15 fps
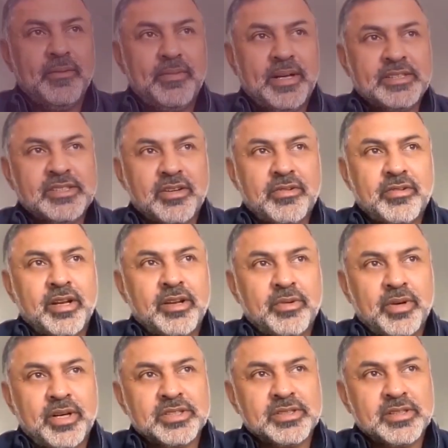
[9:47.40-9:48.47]
That's a great
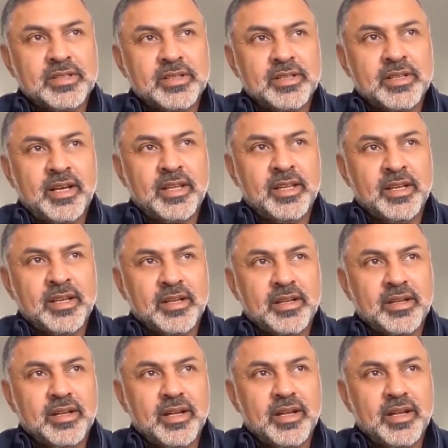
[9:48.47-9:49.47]
question, Niti. I think